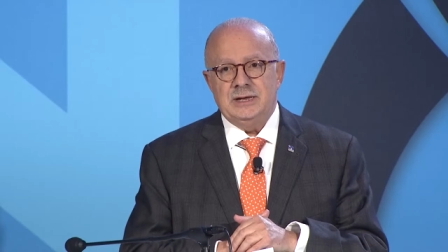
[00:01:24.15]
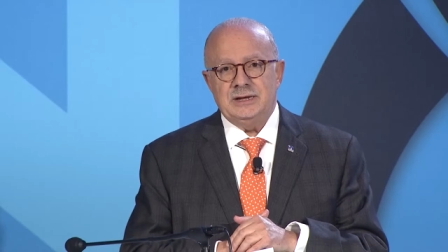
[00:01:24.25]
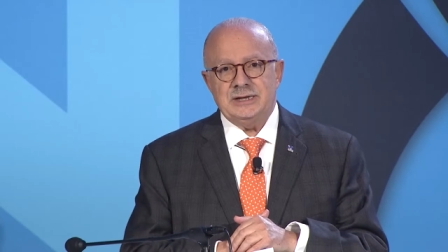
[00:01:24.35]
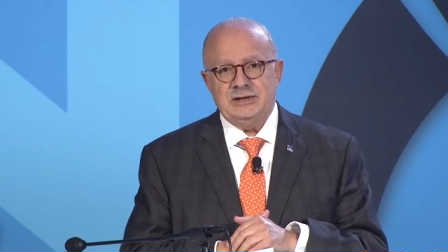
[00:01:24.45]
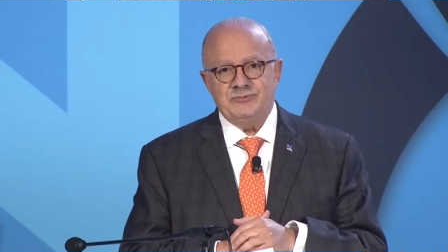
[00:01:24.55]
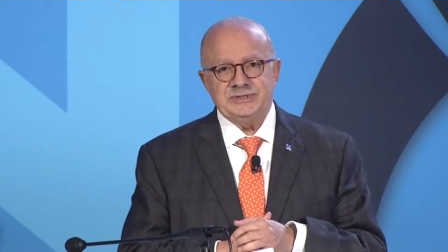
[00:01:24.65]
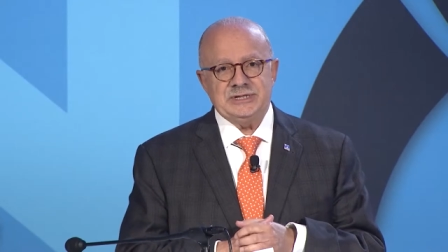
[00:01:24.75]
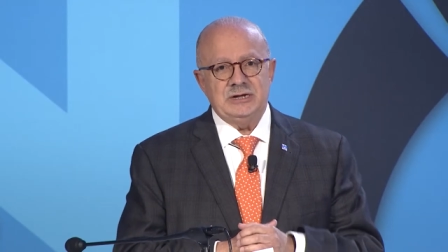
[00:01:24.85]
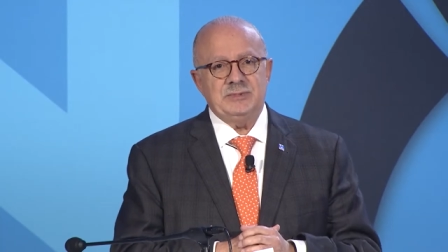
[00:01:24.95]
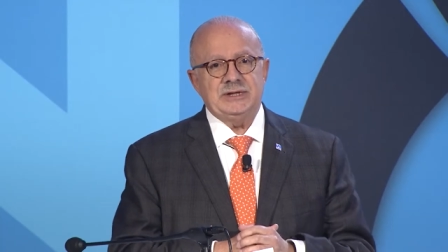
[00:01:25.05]
And every
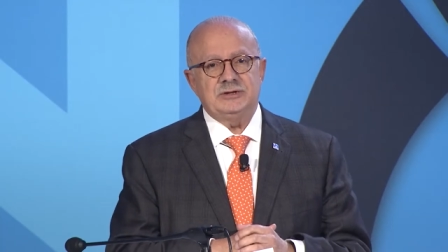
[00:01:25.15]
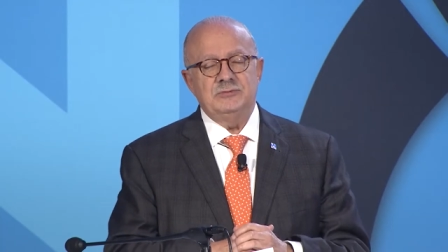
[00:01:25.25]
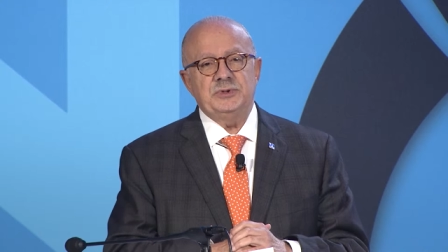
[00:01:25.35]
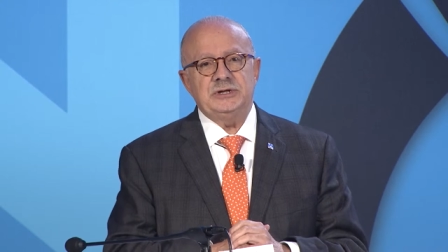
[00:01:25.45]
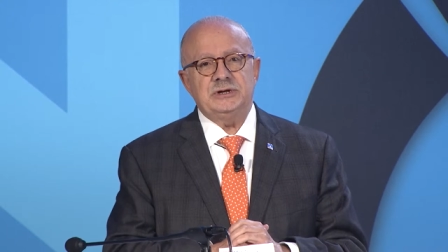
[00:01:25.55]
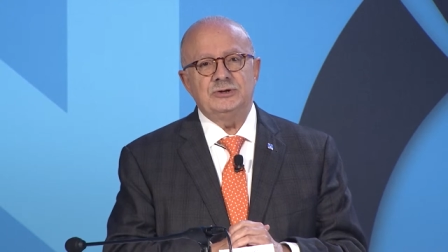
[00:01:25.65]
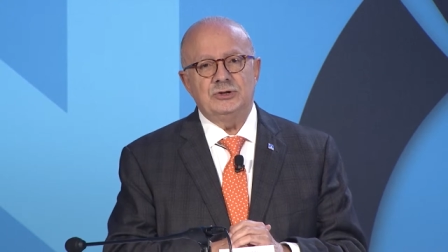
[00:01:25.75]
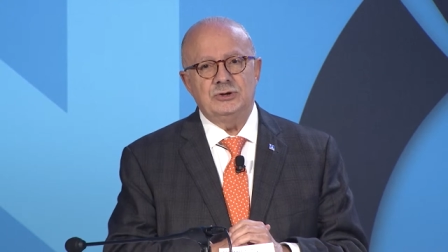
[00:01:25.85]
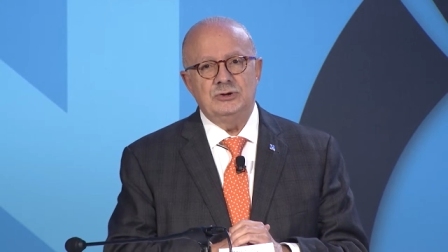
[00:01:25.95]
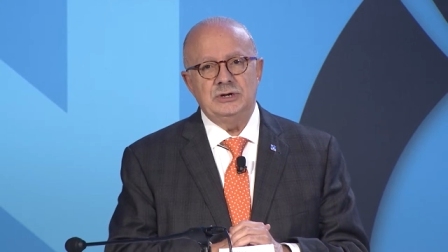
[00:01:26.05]
time I come here,
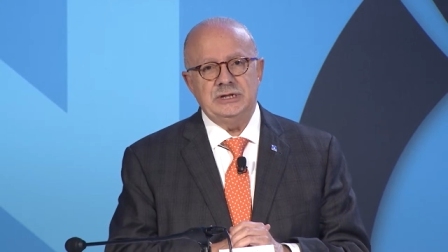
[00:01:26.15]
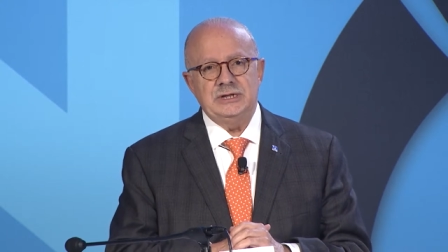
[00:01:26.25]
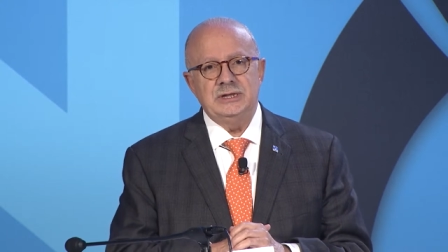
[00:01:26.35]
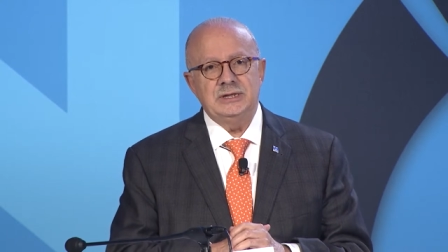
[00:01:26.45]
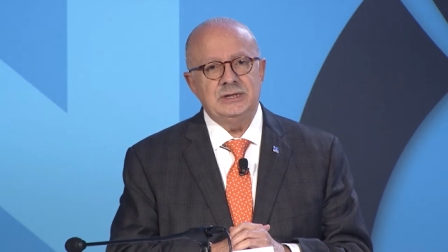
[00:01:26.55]
not only